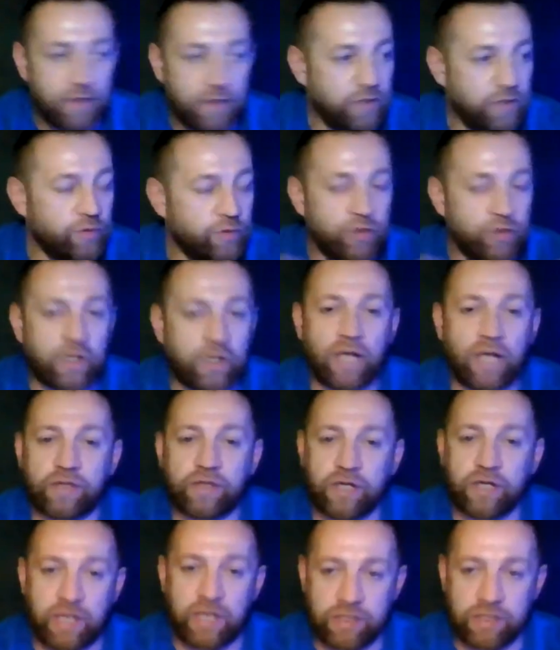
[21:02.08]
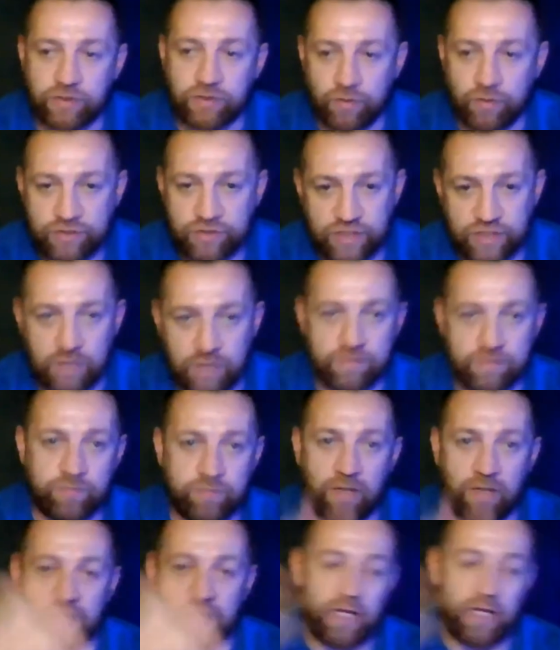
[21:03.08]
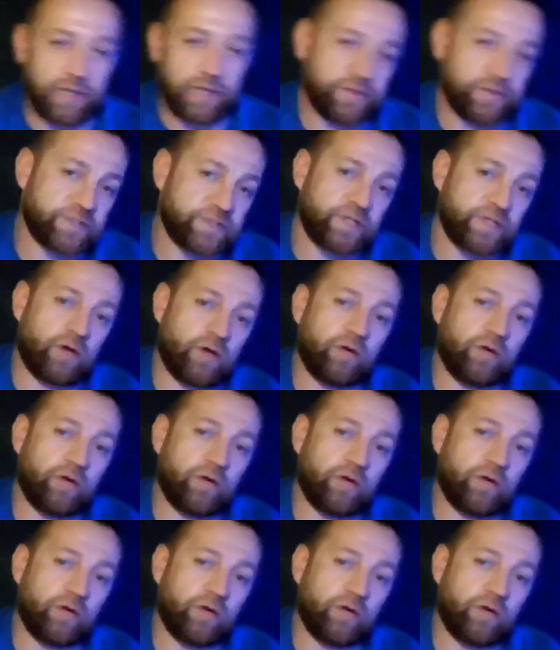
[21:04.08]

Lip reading: you can't create those shapes by lights.